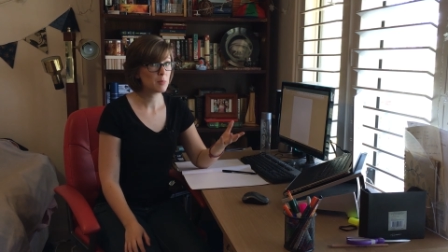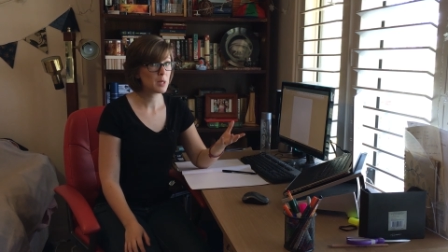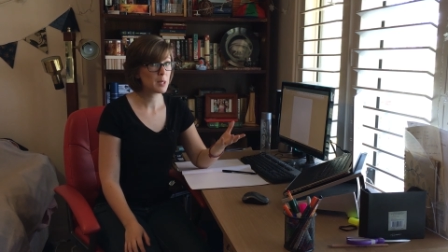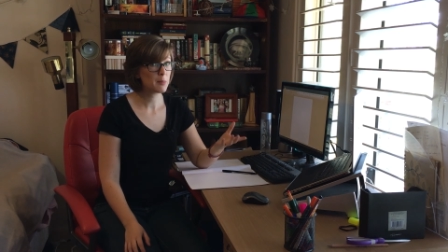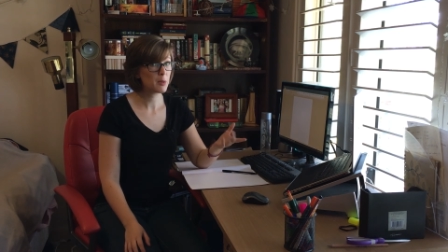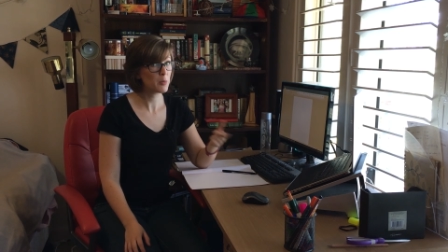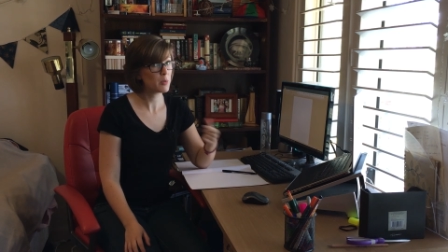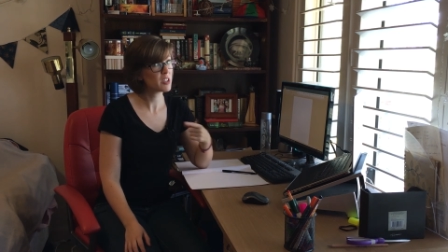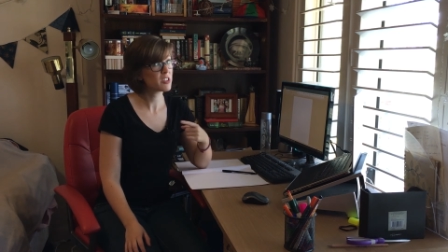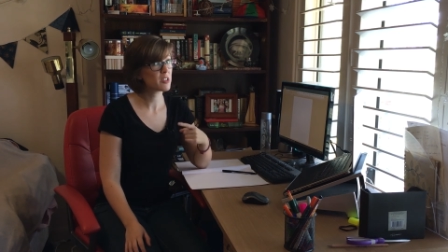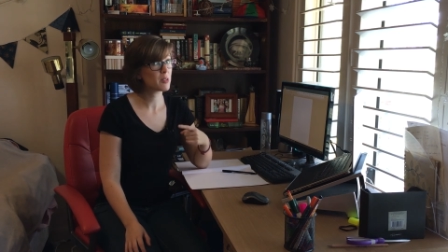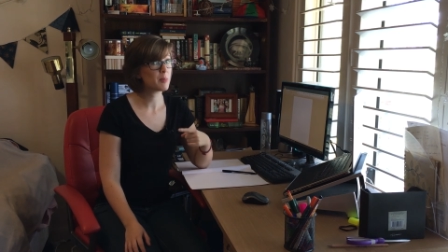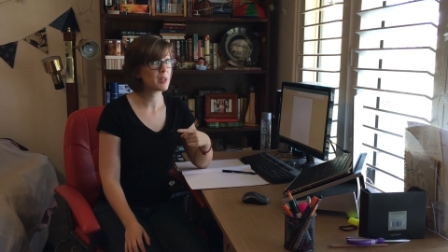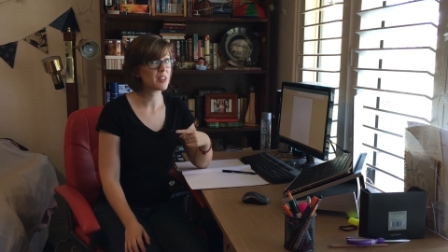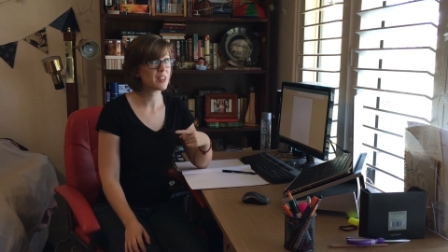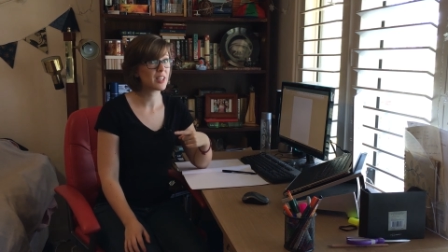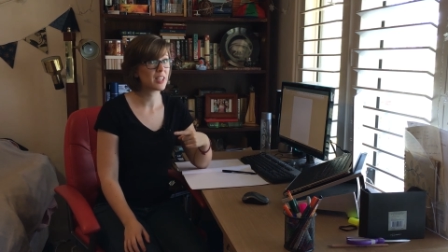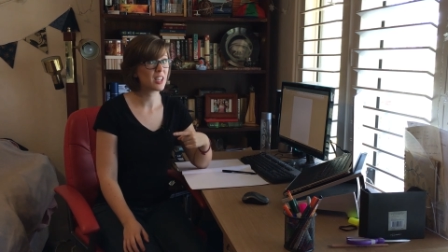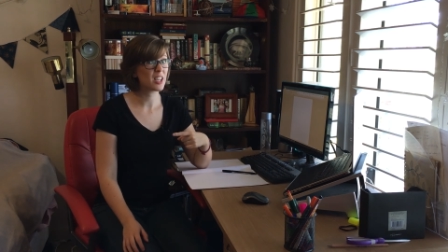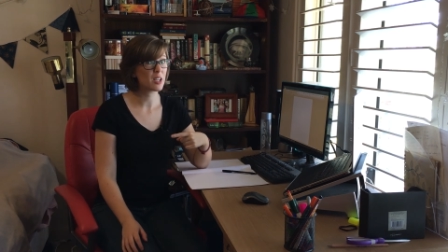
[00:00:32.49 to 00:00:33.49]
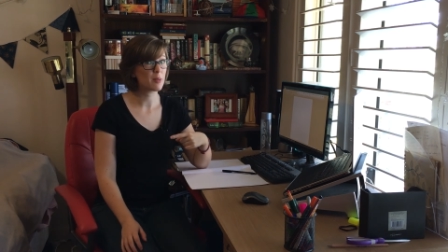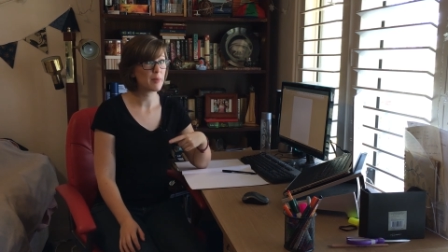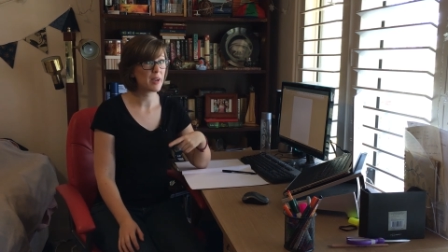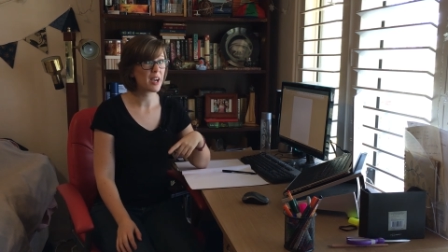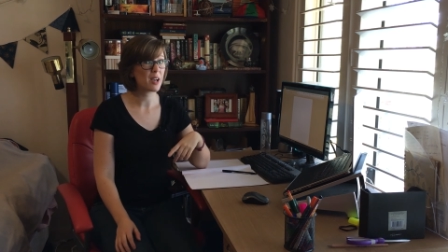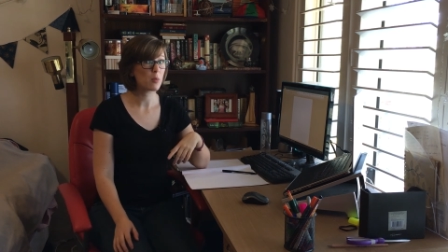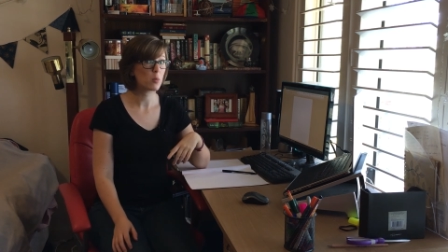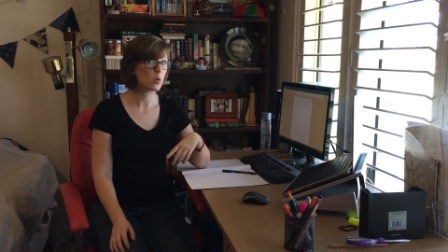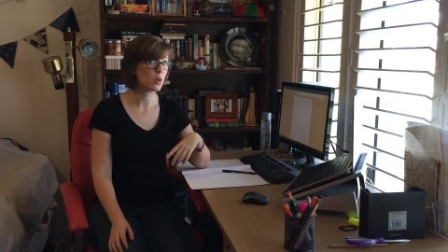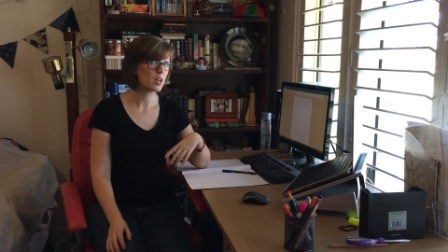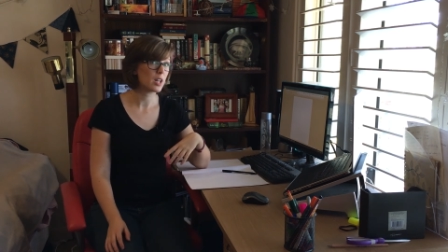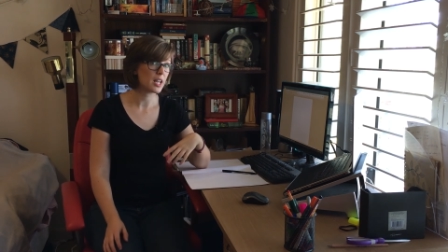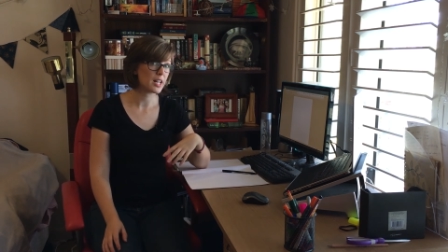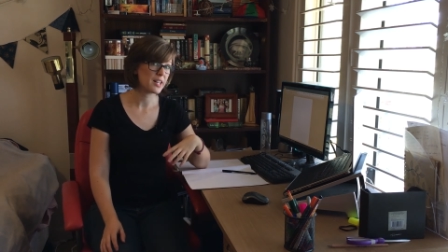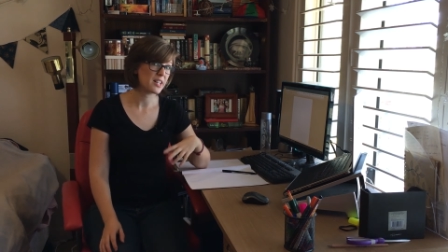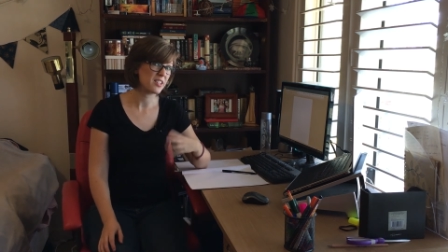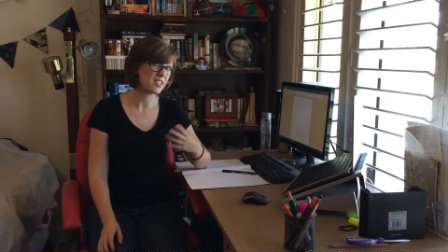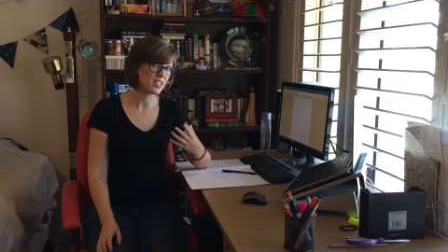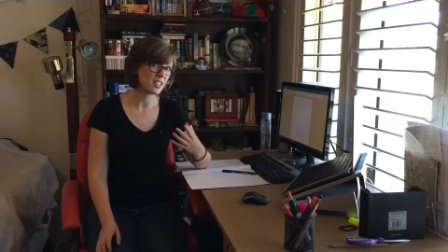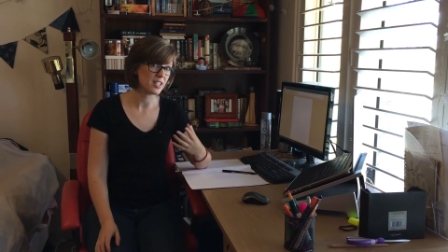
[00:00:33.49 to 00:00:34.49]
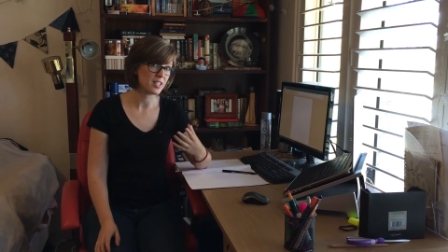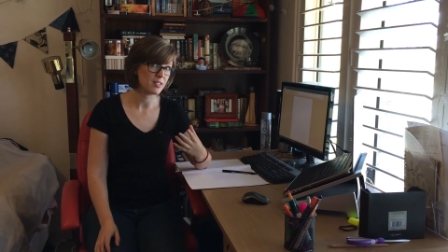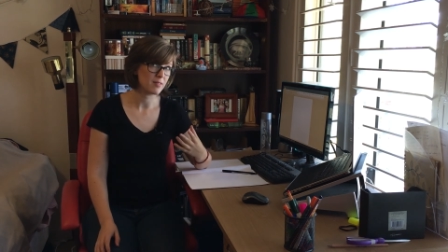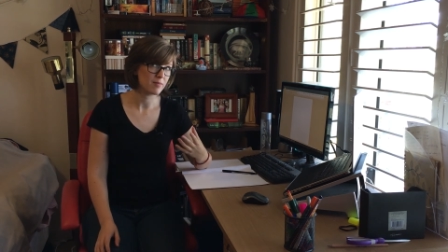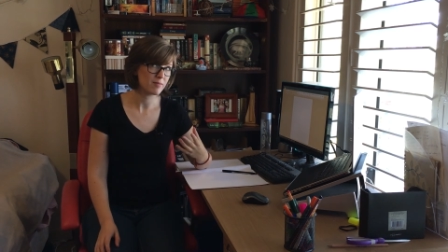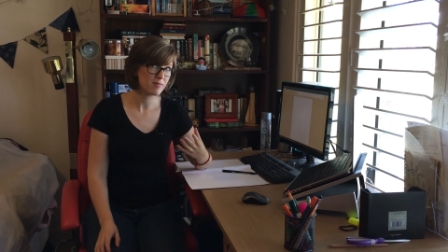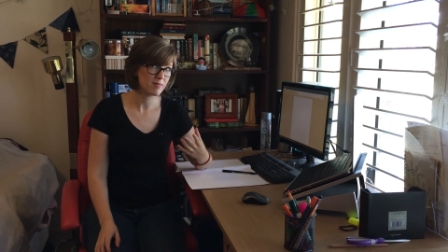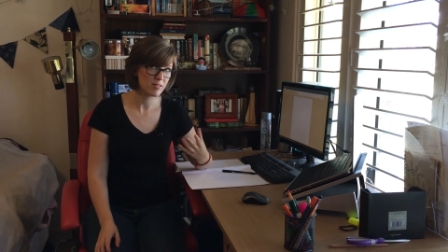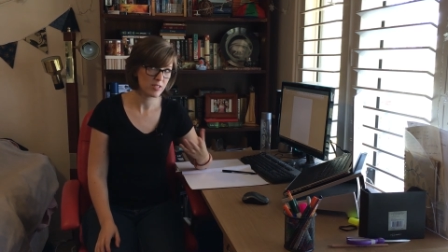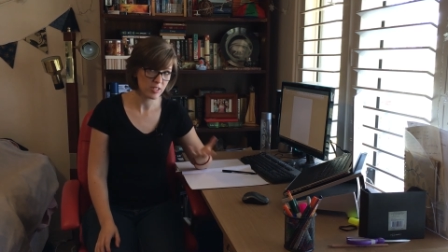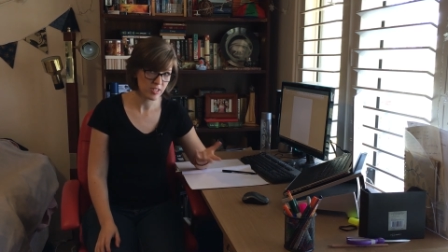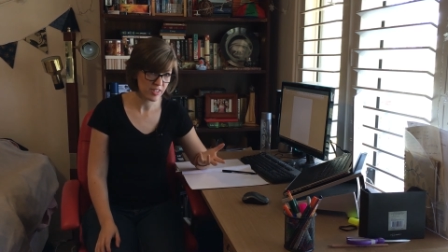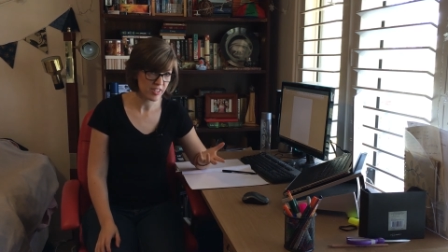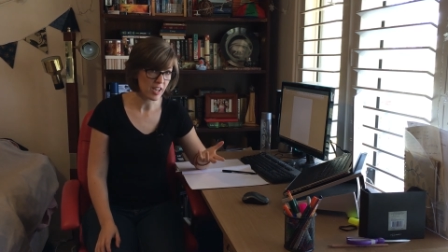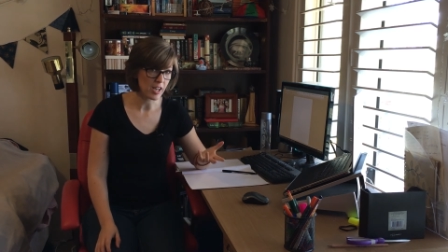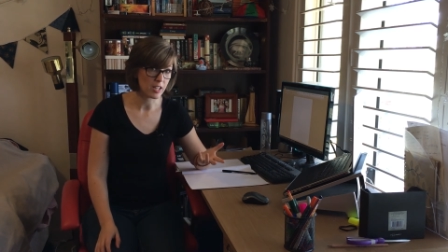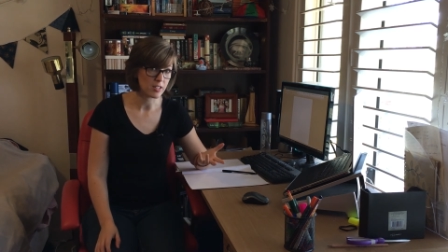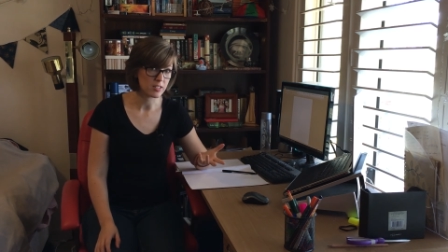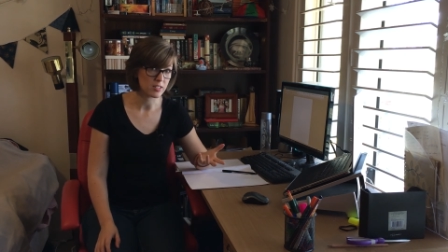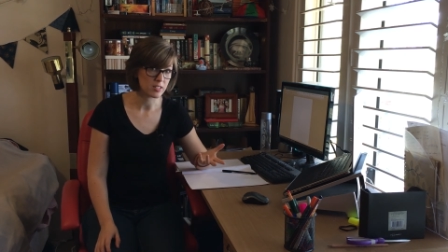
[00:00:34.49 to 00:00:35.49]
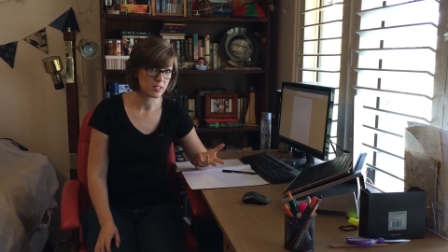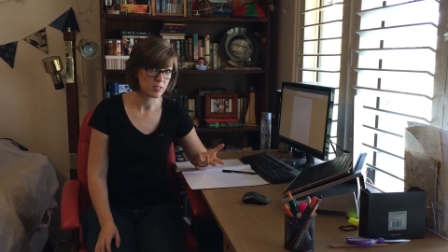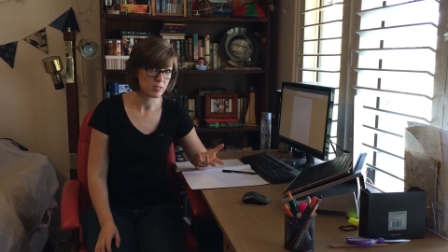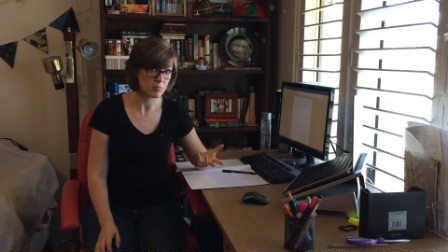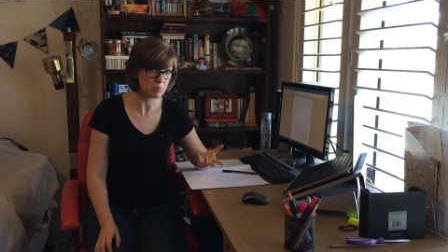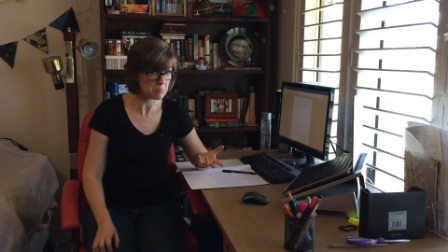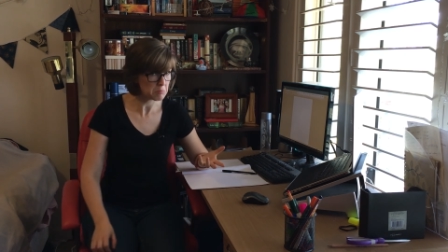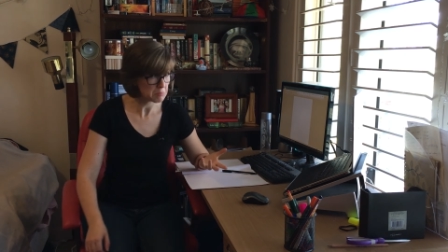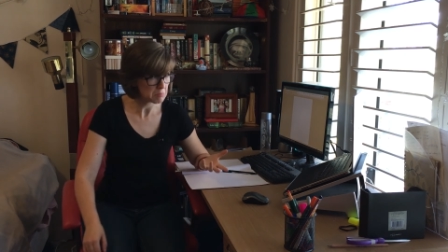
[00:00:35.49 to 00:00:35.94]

maybe we should be thinking about what energy does.